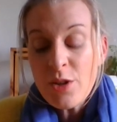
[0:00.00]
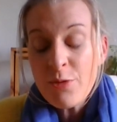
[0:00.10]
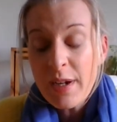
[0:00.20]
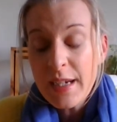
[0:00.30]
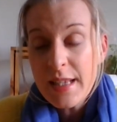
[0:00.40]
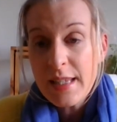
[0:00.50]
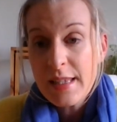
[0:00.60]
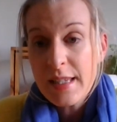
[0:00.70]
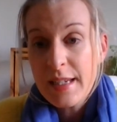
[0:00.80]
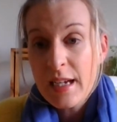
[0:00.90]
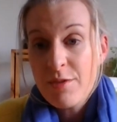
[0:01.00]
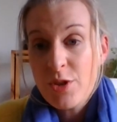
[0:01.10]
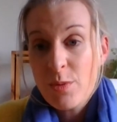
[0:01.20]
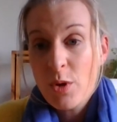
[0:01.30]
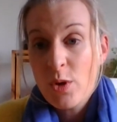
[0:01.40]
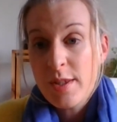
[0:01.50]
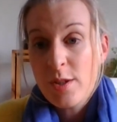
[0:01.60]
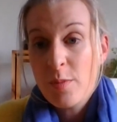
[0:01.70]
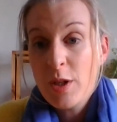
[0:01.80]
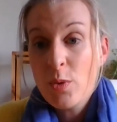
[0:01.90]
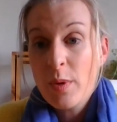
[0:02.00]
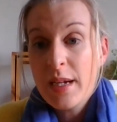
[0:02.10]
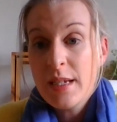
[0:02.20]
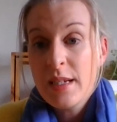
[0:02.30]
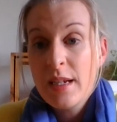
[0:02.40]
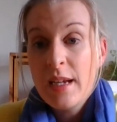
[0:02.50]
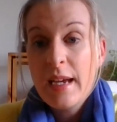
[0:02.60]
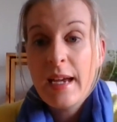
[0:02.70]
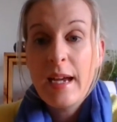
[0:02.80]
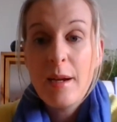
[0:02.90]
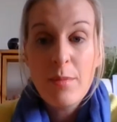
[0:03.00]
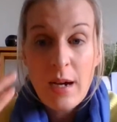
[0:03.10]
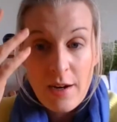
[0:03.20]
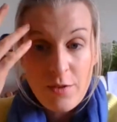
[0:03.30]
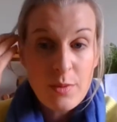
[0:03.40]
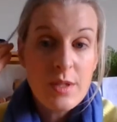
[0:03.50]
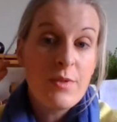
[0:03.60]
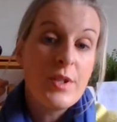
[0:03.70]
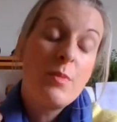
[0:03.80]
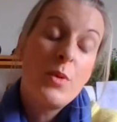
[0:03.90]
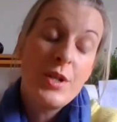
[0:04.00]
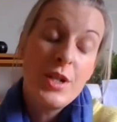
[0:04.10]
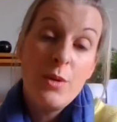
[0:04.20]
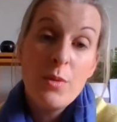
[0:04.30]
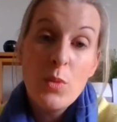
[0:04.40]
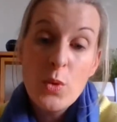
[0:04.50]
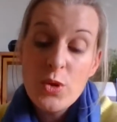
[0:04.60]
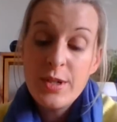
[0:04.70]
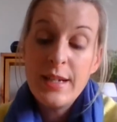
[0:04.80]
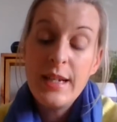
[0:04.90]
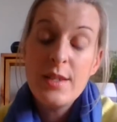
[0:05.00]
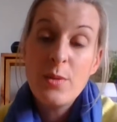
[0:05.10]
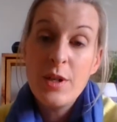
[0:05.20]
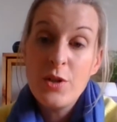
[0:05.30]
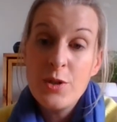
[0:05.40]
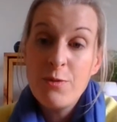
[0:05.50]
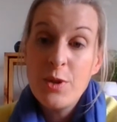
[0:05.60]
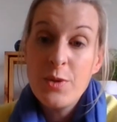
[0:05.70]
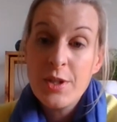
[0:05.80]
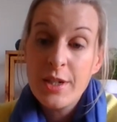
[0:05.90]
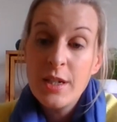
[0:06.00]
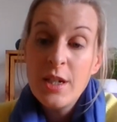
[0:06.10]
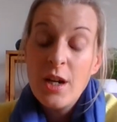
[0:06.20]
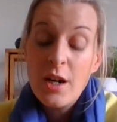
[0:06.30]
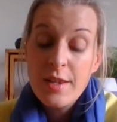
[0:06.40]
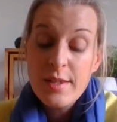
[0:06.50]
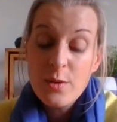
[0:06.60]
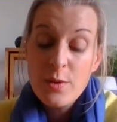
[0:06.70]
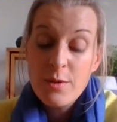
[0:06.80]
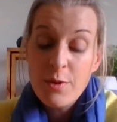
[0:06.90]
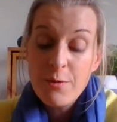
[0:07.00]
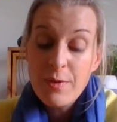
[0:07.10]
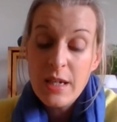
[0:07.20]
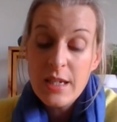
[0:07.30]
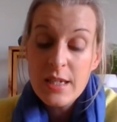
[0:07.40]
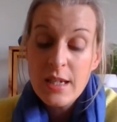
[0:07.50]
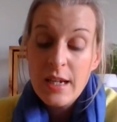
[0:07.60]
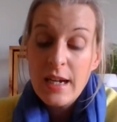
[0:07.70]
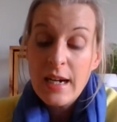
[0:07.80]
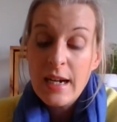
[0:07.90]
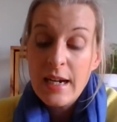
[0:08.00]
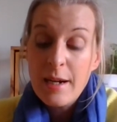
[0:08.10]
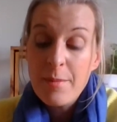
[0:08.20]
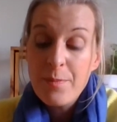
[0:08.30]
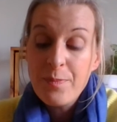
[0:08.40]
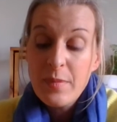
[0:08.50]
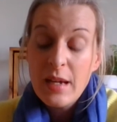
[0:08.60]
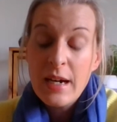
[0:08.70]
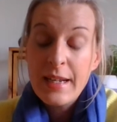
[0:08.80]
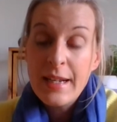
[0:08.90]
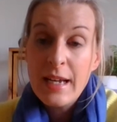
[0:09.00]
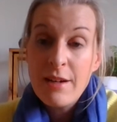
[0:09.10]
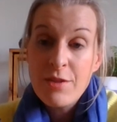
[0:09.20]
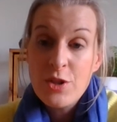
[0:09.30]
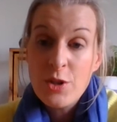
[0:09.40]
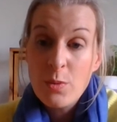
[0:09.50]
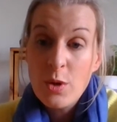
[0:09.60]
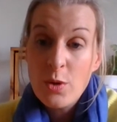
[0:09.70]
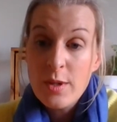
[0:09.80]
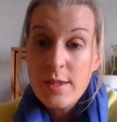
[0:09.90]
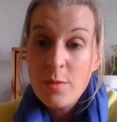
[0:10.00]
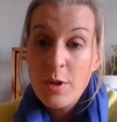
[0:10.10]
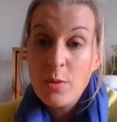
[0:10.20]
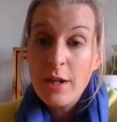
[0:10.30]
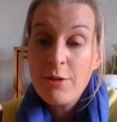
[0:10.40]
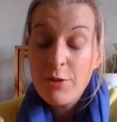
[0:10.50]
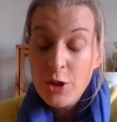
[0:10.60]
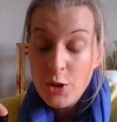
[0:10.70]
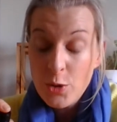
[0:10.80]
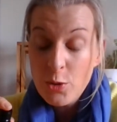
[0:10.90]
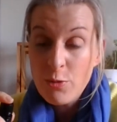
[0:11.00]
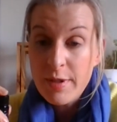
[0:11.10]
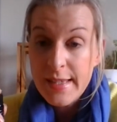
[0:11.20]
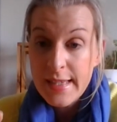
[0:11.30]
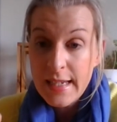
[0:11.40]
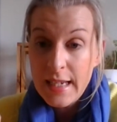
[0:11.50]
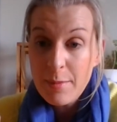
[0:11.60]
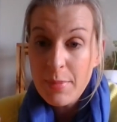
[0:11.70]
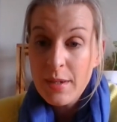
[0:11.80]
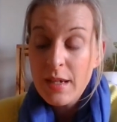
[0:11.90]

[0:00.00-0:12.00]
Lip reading: your frankincense and lavender will also be great afterwards for supporting you emotionally. So in your diffuser on soles of your feet, and lavender will also be great for you for sleep,